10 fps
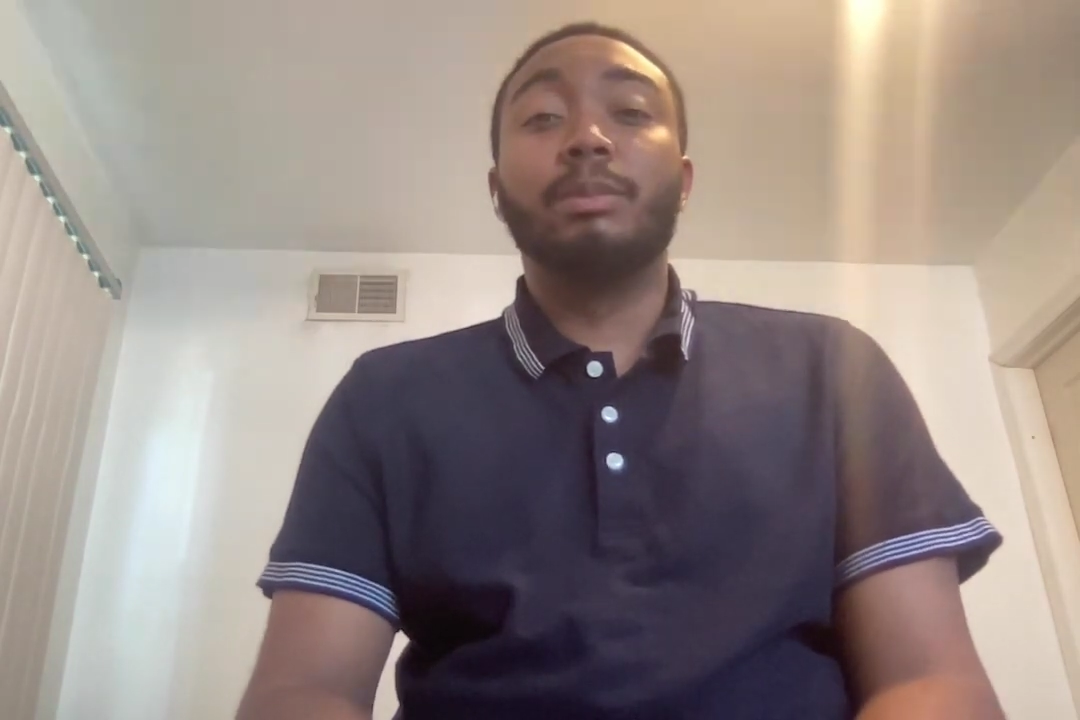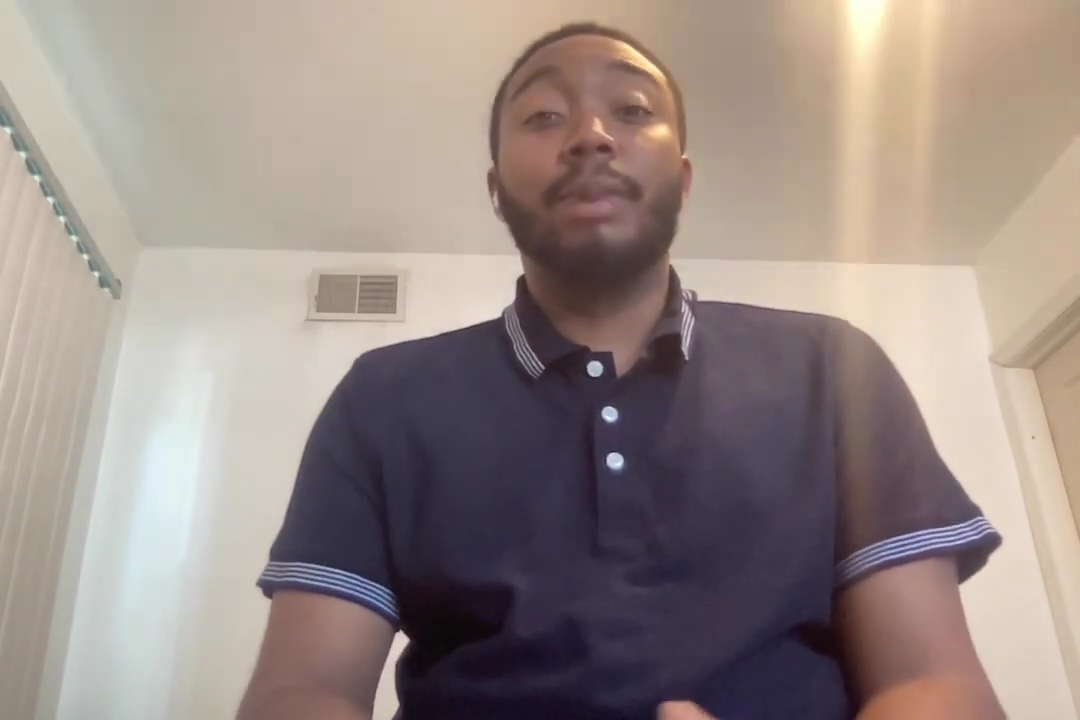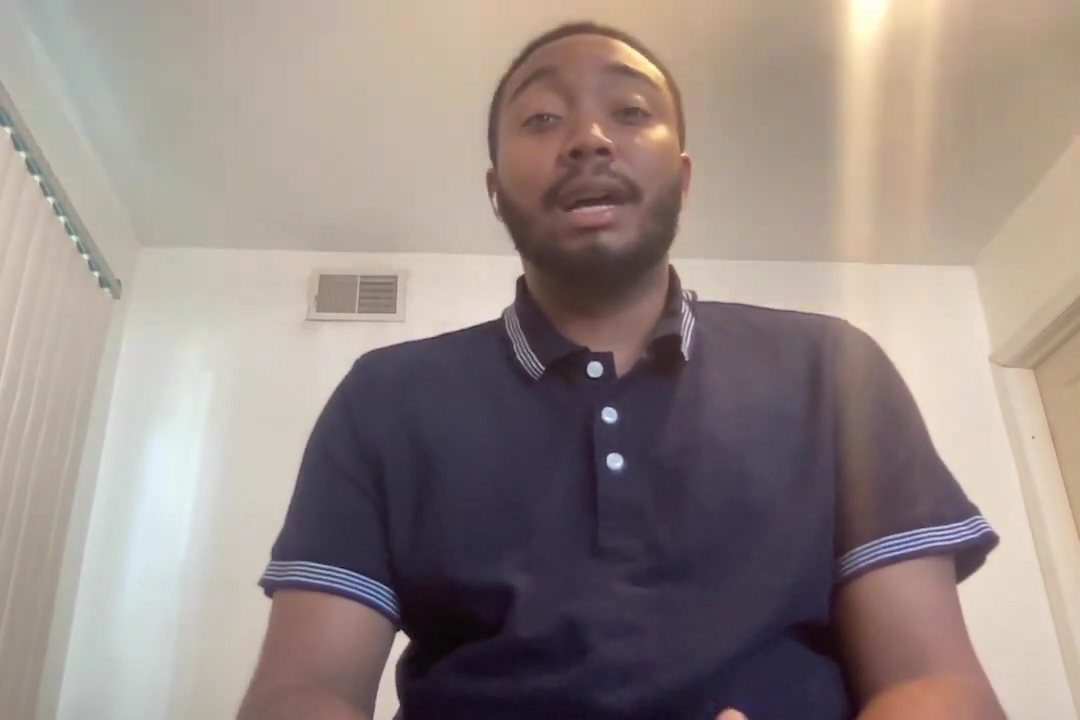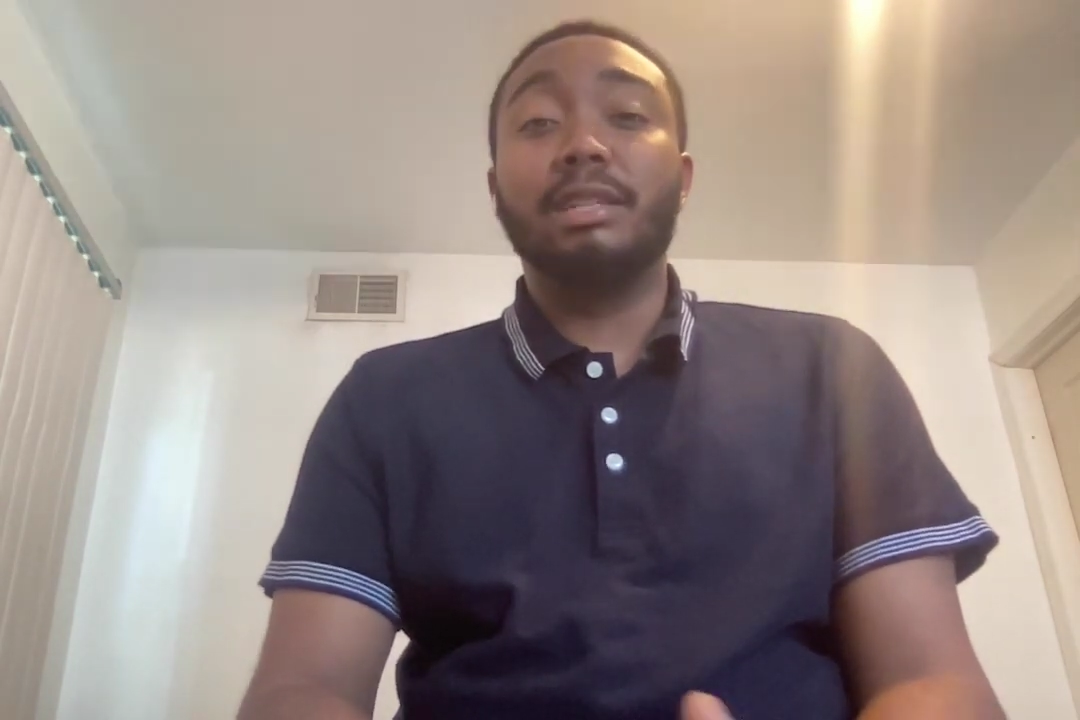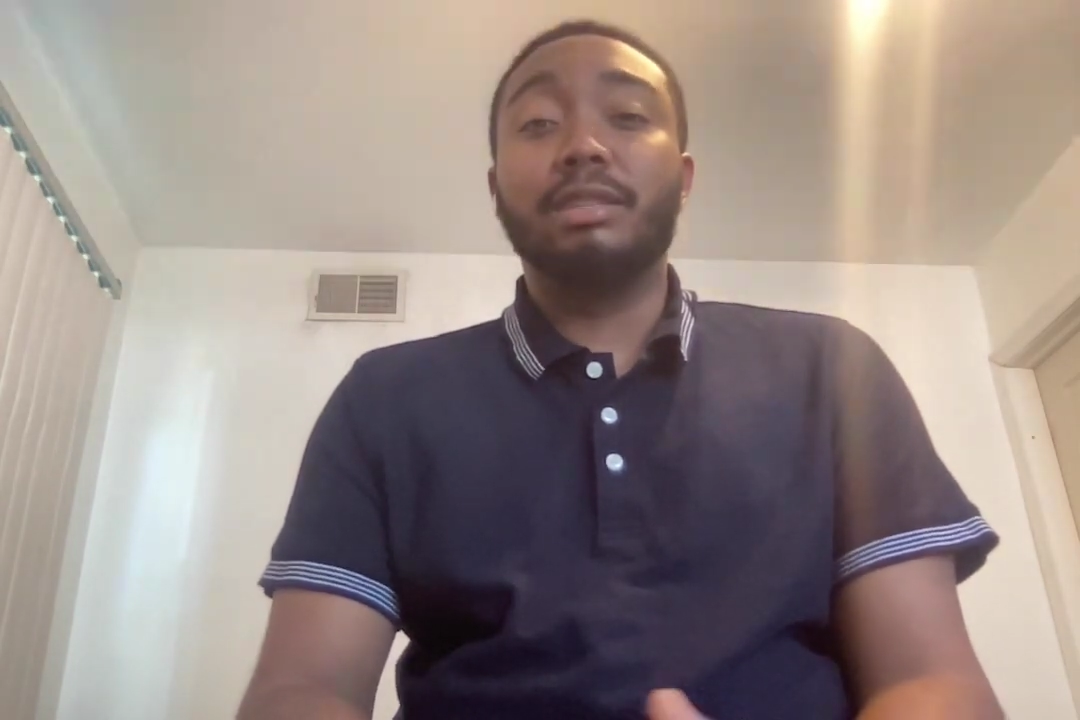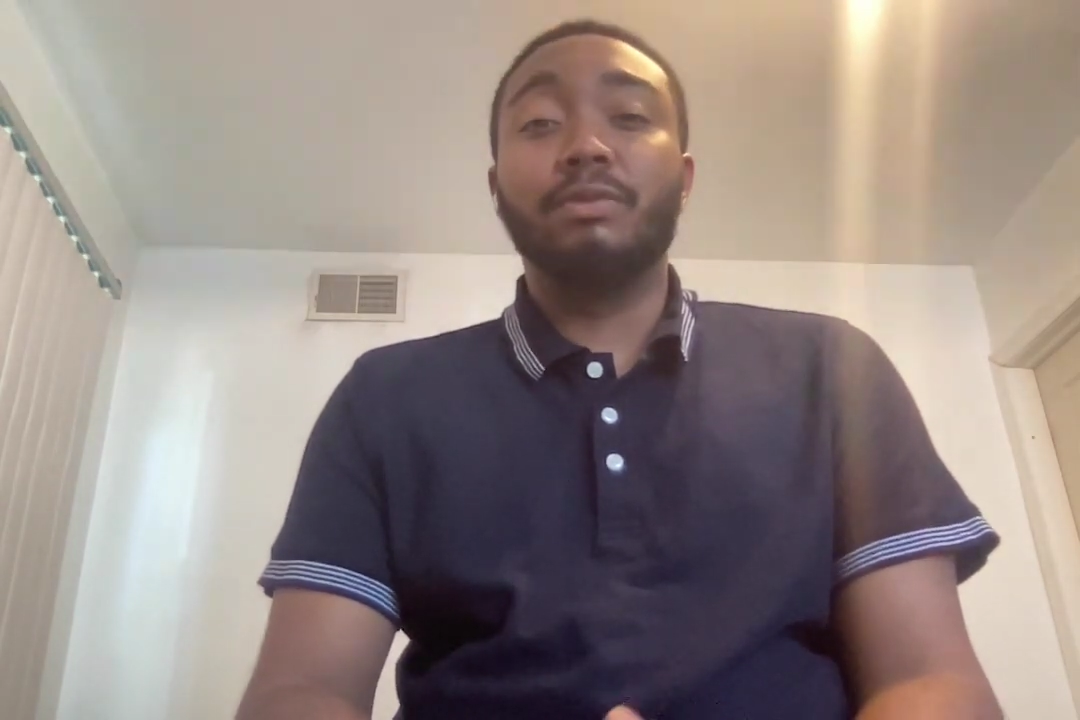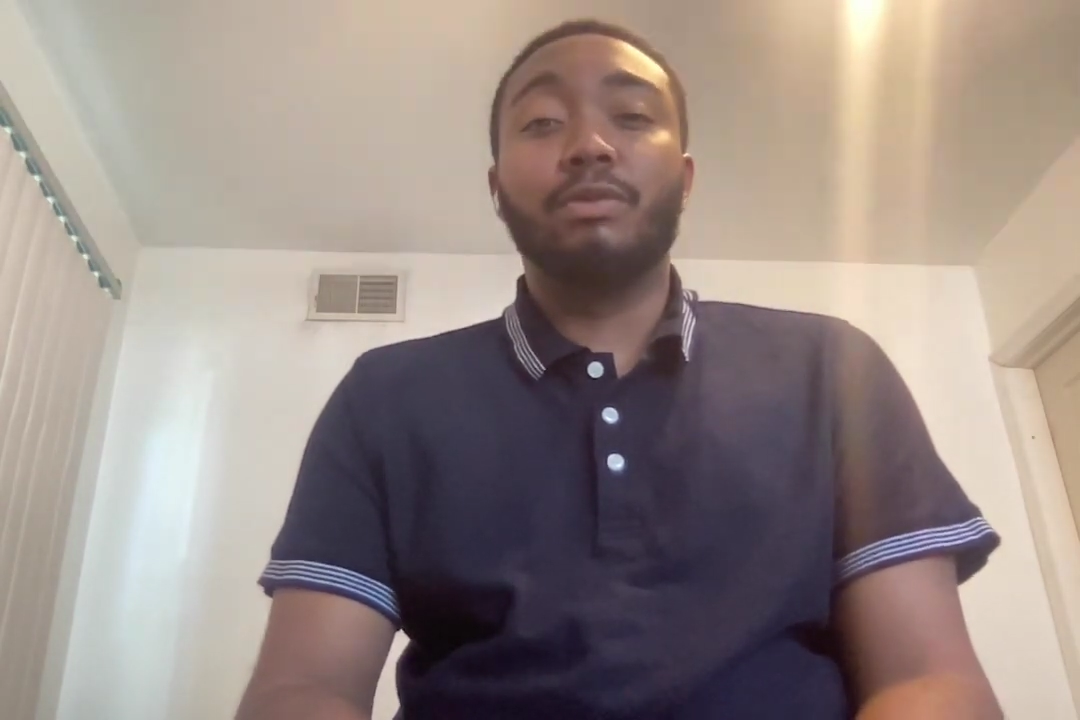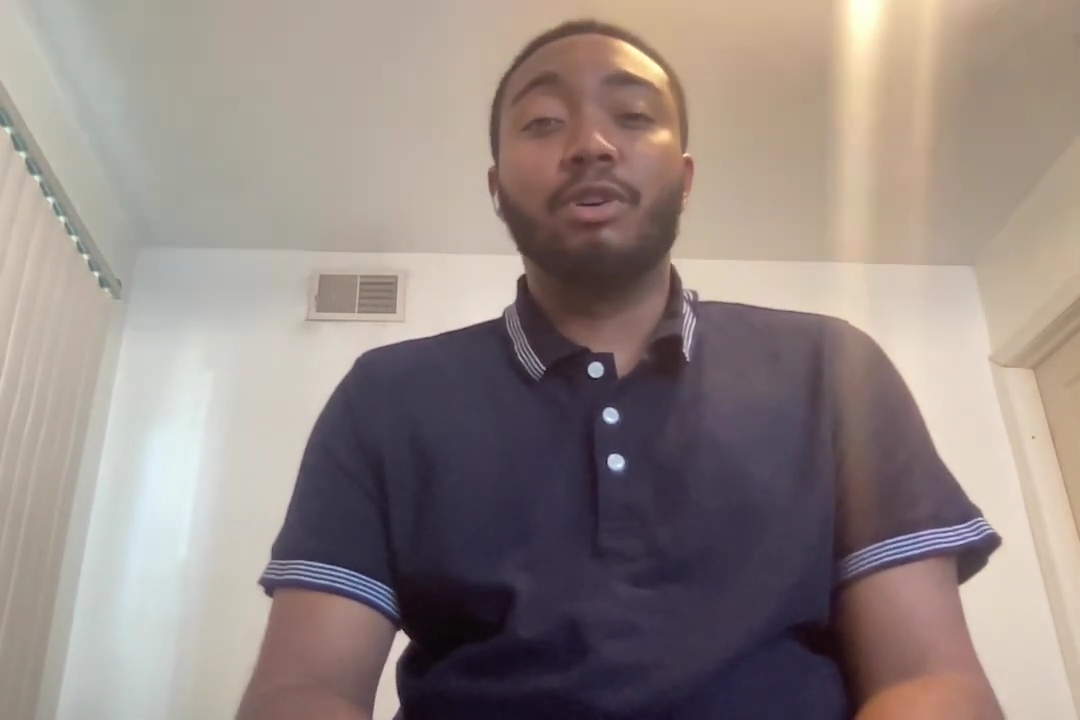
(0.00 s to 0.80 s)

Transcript: a passion